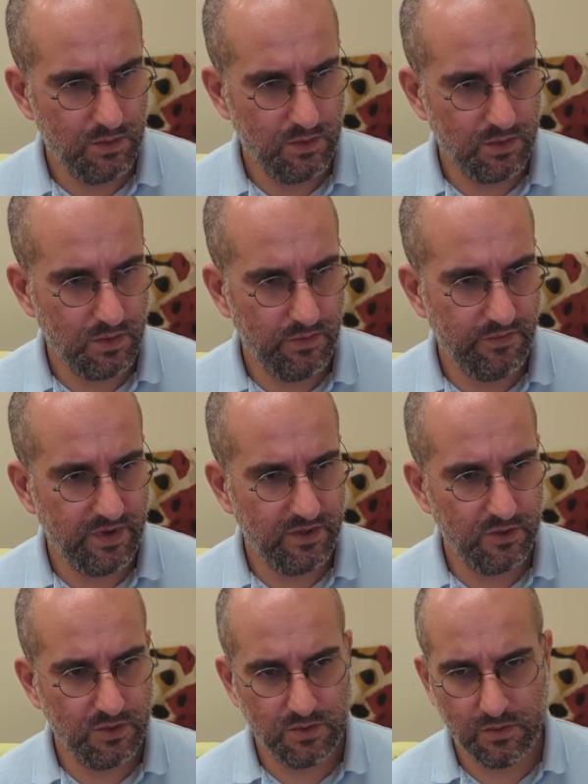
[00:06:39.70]
so if I
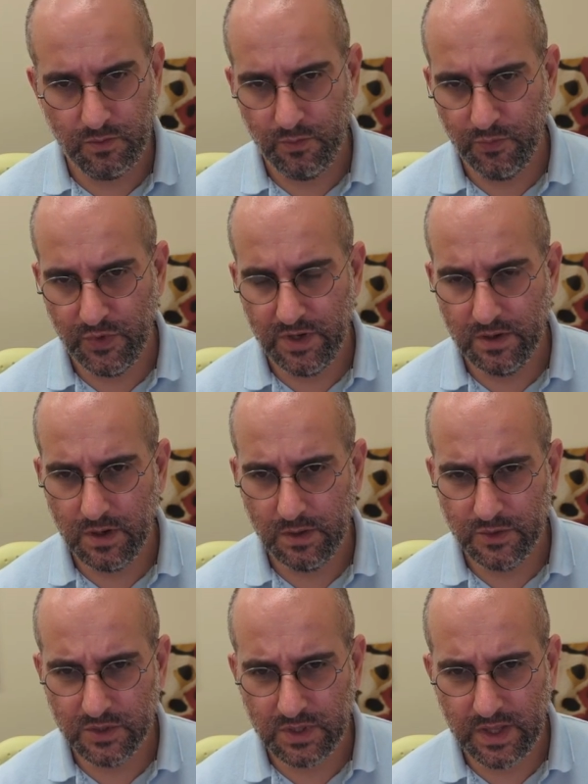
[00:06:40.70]
just, here I'm
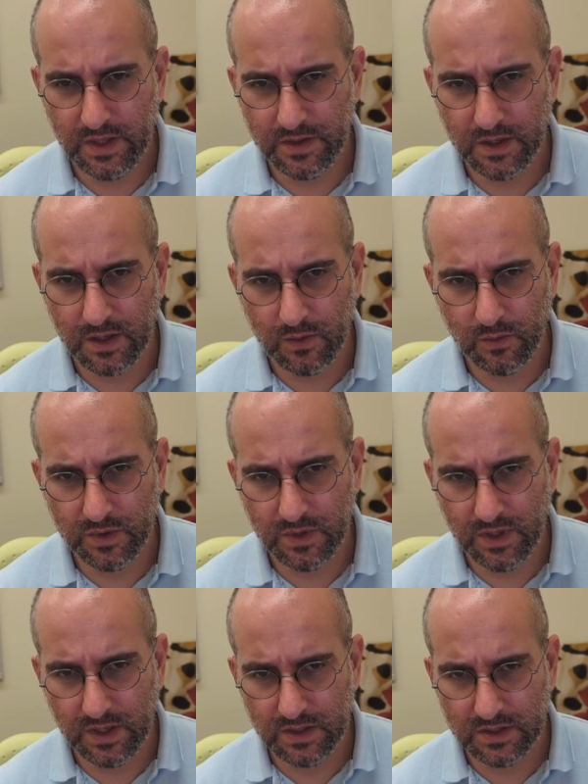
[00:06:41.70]
just editing with
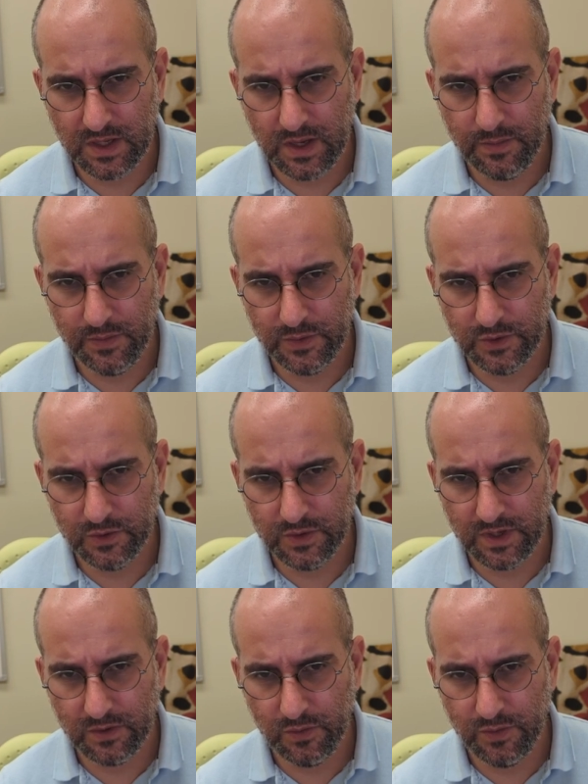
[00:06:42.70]
Inkscape, just
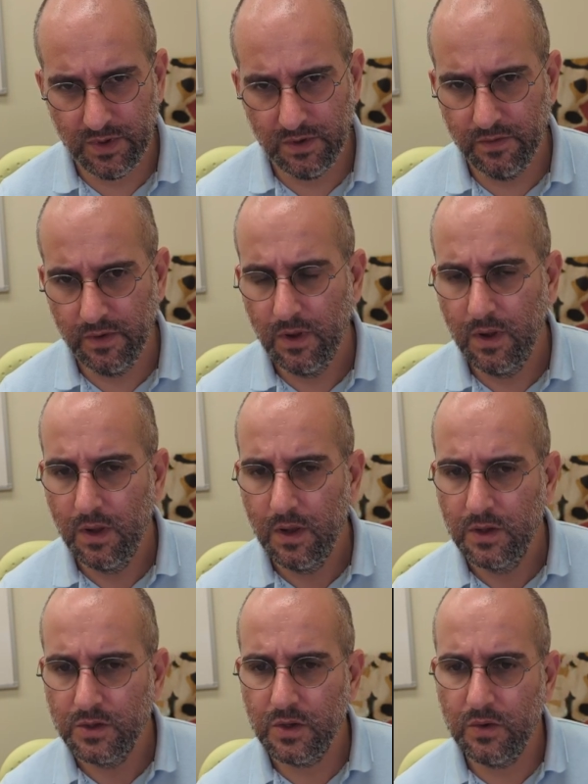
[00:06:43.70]
get rid of,
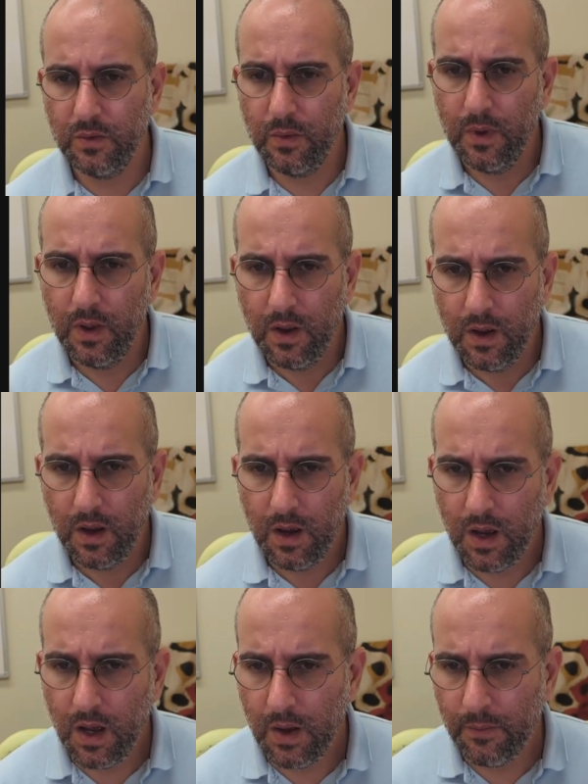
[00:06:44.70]
so
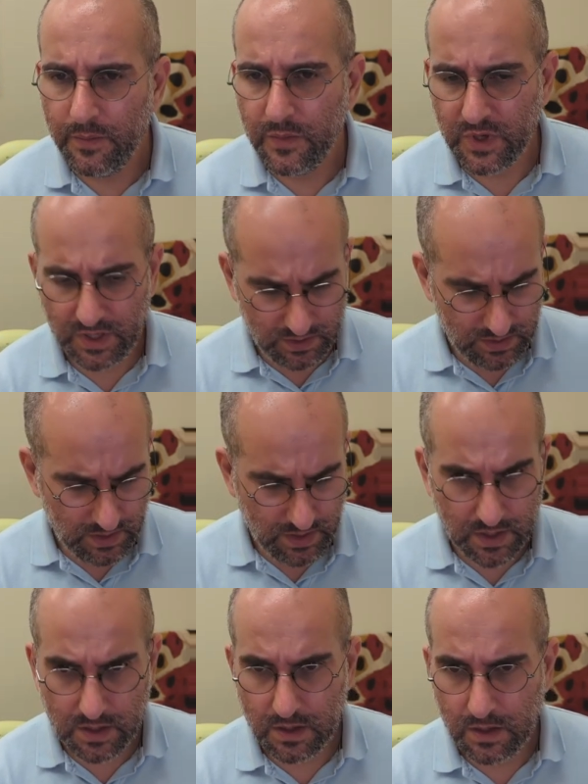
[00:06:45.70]
we can see
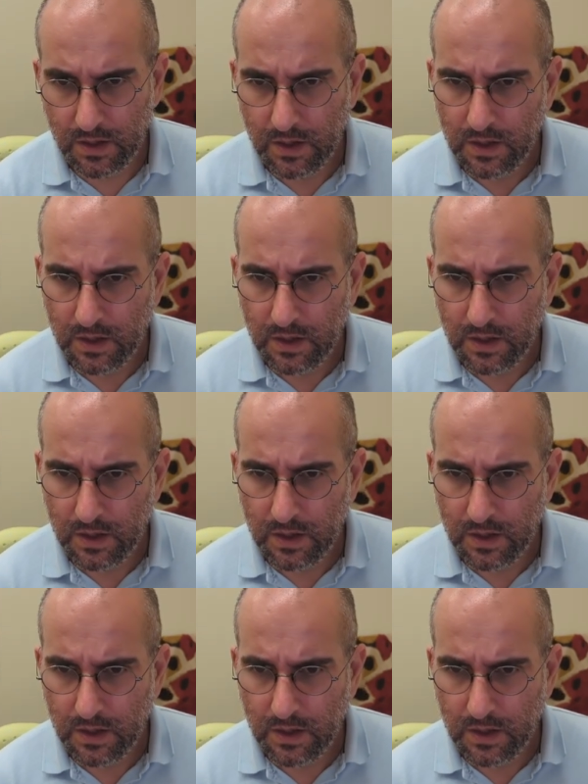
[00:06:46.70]
here,